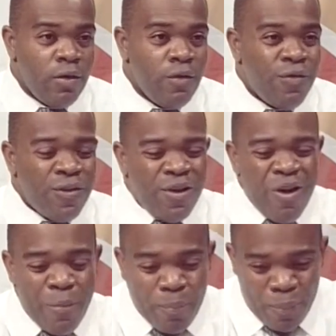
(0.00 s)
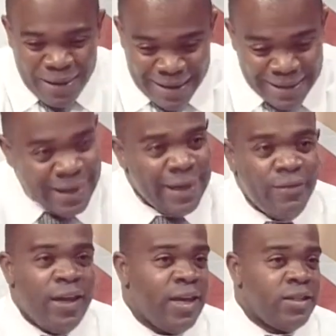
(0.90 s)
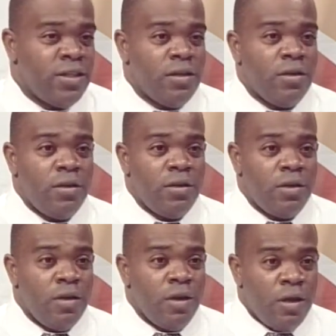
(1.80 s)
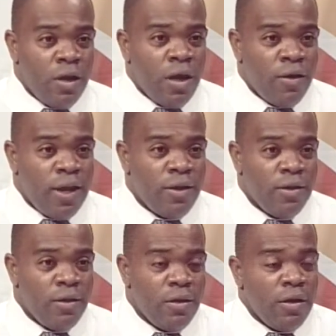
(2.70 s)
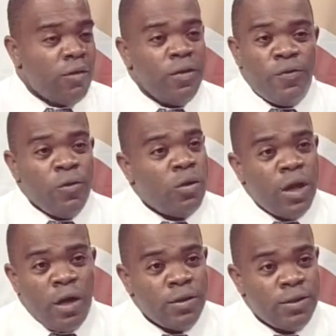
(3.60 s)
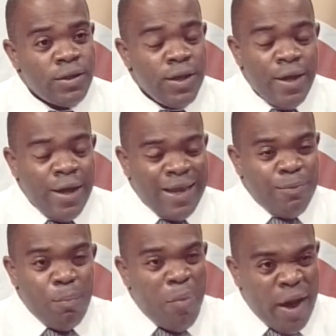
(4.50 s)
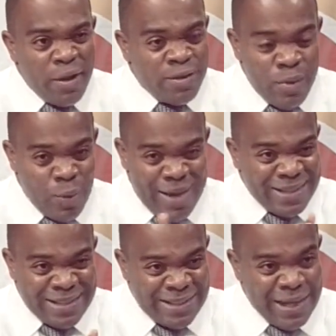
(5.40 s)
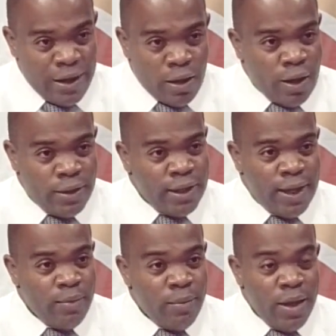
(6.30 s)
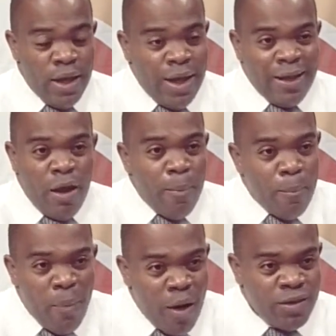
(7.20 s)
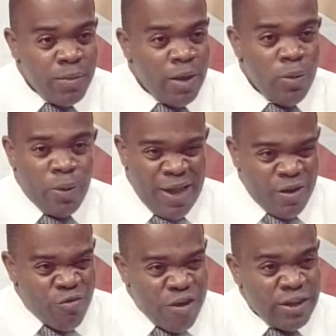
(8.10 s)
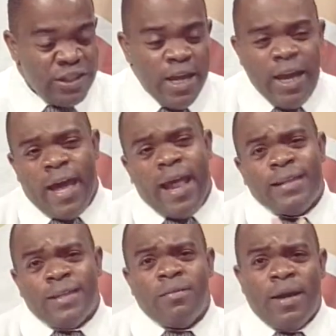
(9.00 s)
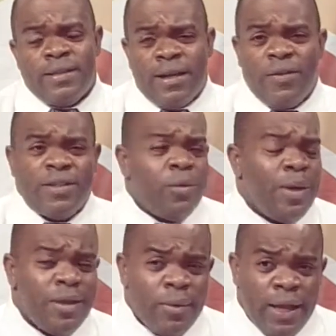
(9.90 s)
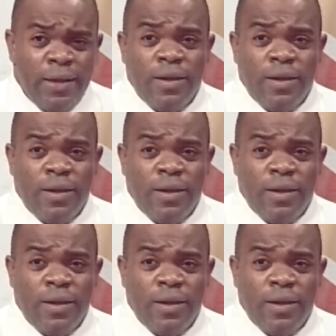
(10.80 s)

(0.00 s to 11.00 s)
for the complete alleviation, all right, of the fuel clause. It bothers me when I see it all the time. It humbugs me when I cringe. And I say to myself, I say, wait a minute.